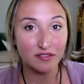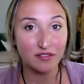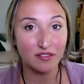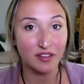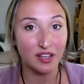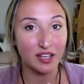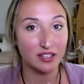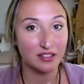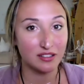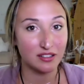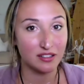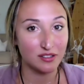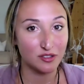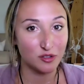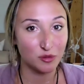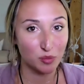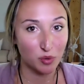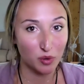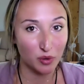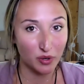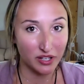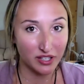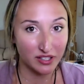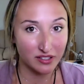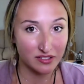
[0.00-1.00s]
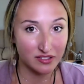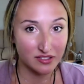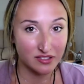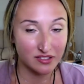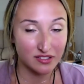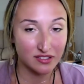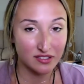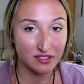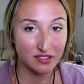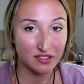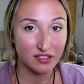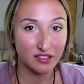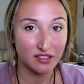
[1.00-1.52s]
vantage
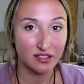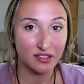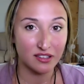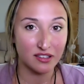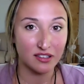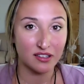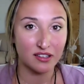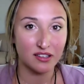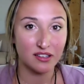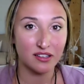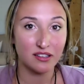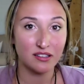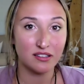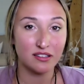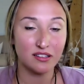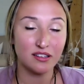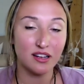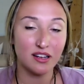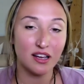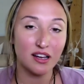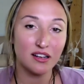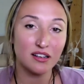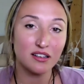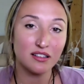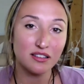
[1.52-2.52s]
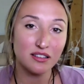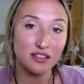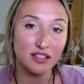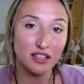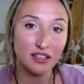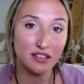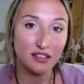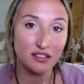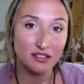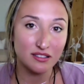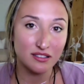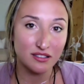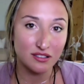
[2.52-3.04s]
points, to not
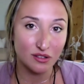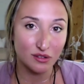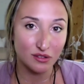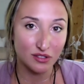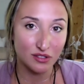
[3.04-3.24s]
cling so